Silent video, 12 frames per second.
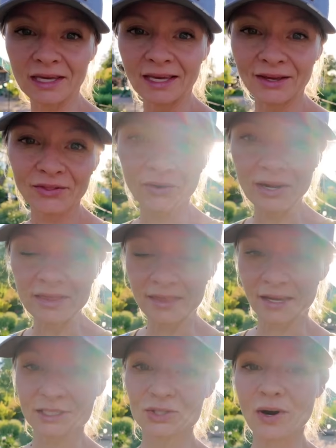either in
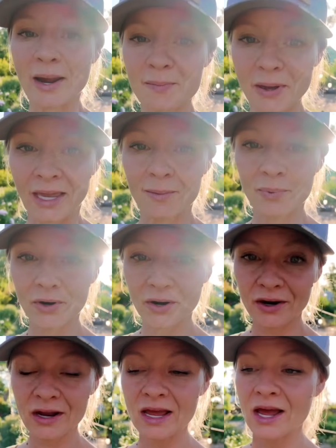that dry
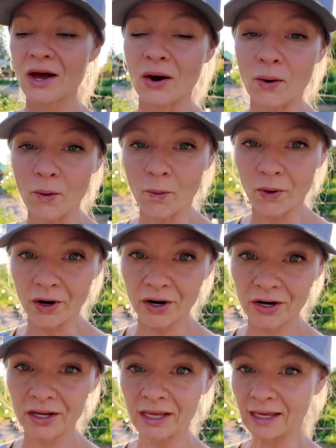paper
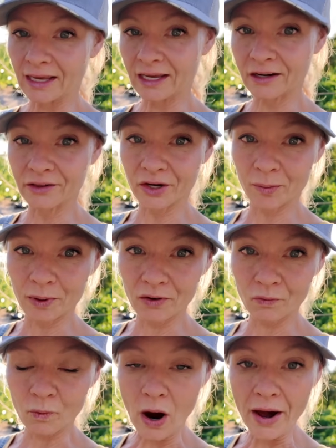or in a little bit
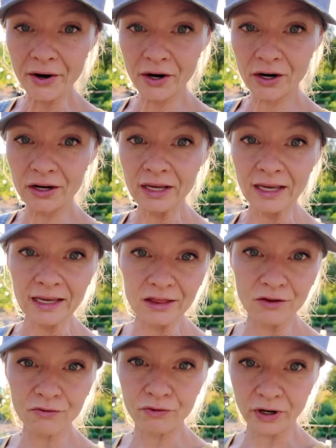of water in
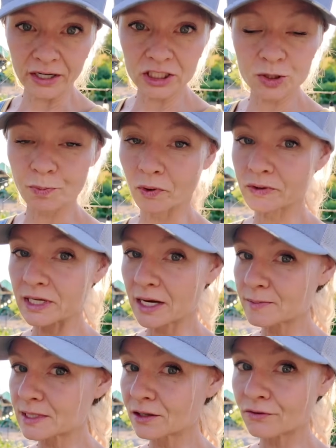the fridge, both
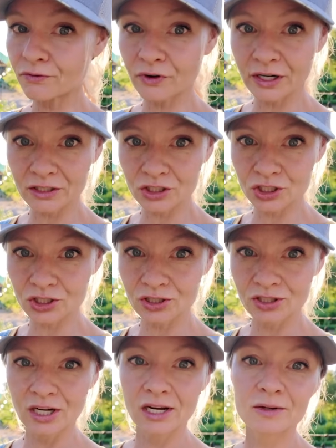times in the fridge
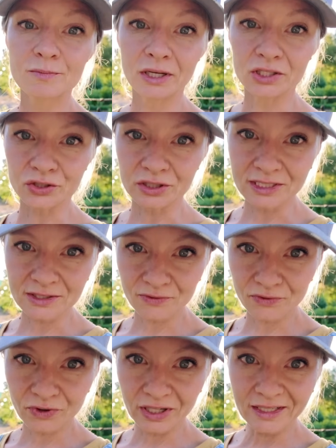Make sure it doesn't
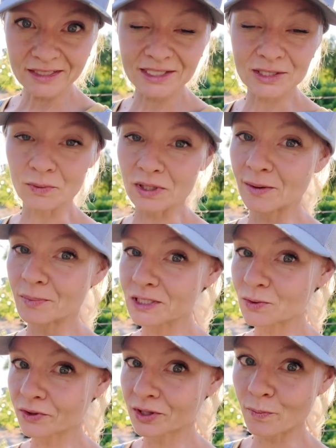freeze. Don't keep it
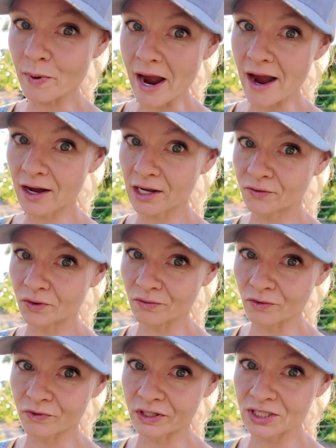toward the back. If you have
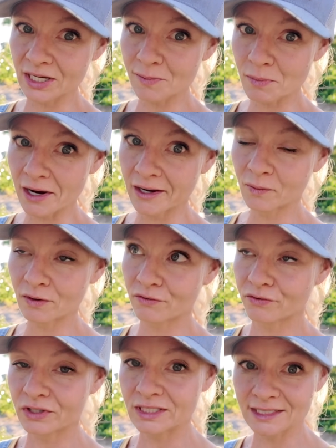a fridge like mine where it
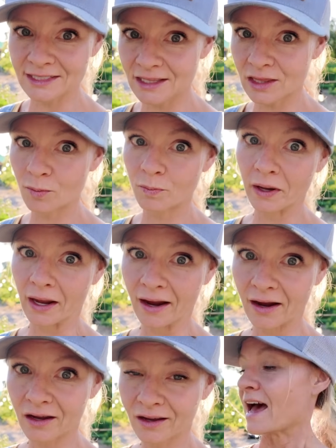freezes at the
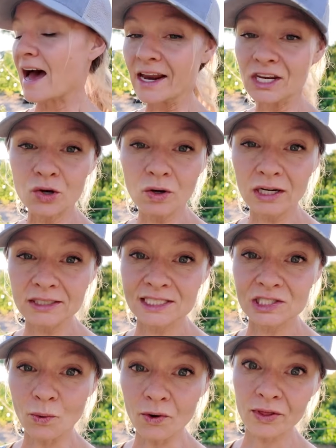back. And you can
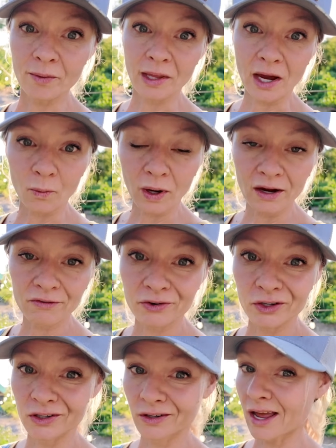store them that way for